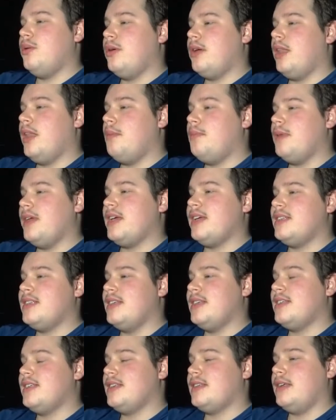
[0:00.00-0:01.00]
clip because
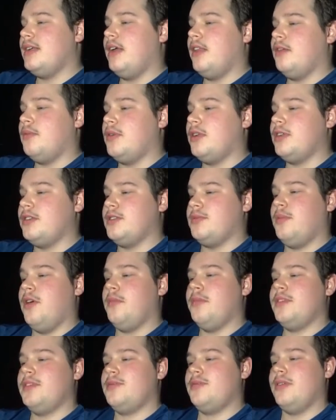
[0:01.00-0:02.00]
this is another one of those
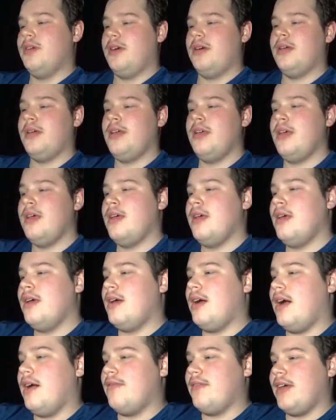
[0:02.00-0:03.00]
moments where
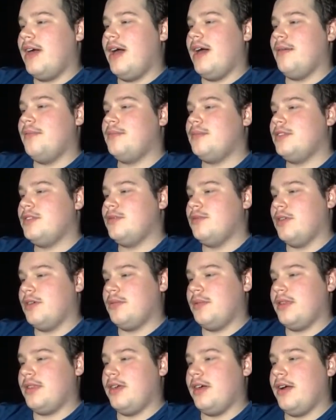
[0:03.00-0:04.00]
I've got to work
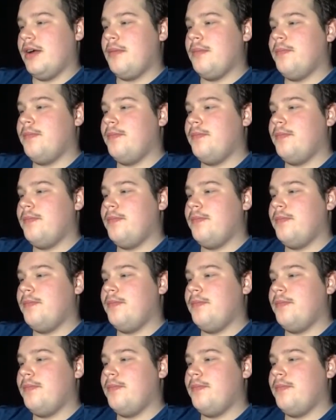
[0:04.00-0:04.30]
with here.